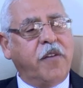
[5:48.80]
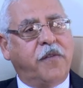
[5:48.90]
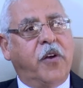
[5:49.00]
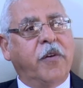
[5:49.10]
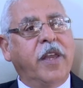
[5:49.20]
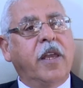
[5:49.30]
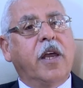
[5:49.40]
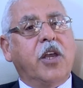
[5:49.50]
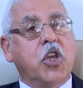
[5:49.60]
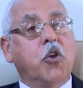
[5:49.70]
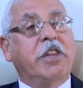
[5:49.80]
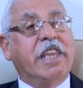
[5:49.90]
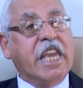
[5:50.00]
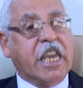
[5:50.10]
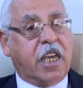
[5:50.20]
very
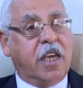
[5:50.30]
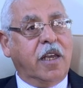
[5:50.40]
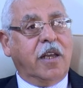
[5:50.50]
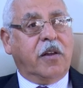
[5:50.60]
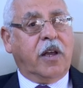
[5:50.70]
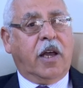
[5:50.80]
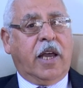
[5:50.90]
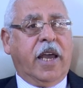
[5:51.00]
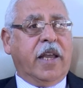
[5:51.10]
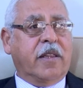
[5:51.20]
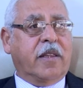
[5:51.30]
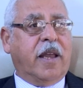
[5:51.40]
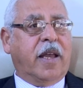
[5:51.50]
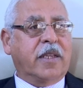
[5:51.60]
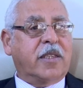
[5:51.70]
unique and
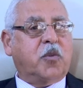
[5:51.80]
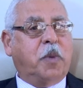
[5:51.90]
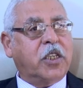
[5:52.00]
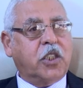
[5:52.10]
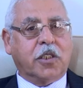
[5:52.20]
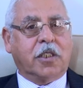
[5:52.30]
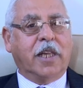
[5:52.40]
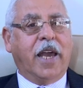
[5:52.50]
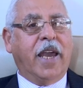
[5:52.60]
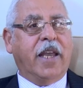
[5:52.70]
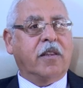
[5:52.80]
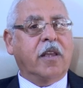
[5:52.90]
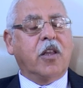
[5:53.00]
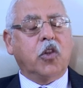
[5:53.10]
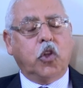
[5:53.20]
special, and
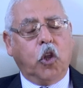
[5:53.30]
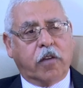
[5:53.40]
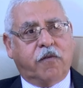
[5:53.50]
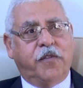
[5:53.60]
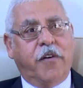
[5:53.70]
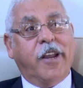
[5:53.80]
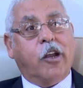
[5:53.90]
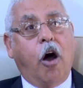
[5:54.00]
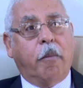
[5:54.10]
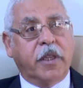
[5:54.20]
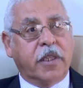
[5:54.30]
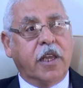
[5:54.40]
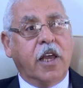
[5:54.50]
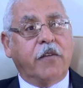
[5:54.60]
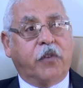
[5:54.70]
not very common
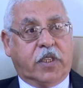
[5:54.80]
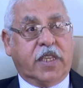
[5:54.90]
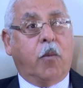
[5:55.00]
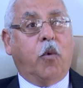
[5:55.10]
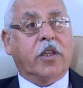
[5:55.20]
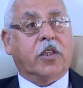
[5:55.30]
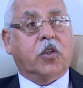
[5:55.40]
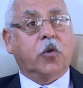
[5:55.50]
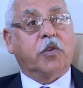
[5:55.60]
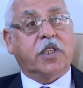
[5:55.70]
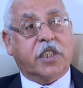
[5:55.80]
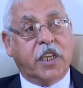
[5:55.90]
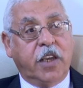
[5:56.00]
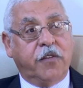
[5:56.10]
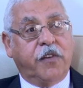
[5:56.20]
for someone to
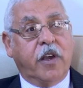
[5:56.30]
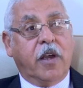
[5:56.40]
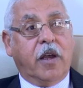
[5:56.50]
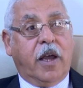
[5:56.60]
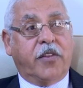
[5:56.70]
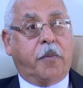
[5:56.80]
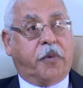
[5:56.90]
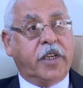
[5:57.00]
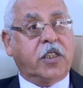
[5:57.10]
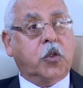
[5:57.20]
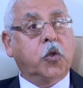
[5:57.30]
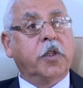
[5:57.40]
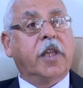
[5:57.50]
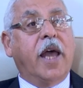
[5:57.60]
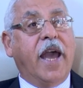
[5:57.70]
receive the
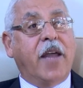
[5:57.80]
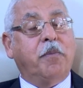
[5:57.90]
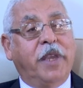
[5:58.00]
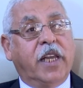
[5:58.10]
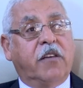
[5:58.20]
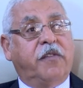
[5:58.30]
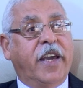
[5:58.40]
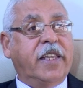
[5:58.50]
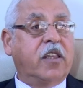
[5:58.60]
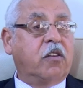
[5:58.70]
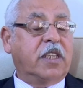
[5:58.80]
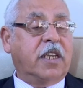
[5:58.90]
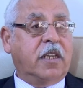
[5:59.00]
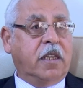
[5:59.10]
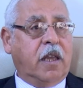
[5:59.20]
priesthood and be elevated
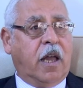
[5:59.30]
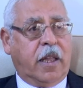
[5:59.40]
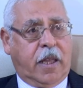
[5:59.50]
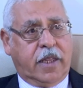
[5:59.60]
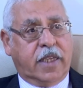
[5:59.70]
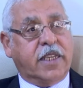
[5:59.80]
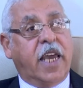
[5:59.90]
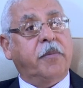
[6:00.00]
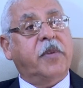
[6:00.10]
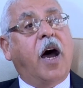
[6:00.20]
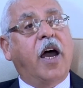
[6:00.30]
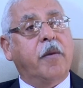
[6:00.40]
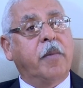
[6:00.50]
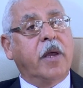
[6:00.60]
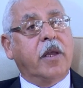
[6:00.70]
at the same
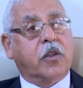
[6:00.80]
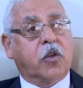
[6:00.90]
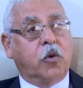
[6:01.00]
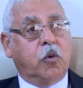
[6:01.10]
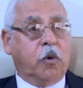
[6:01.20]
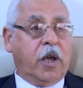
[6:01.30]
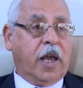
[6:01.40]
time to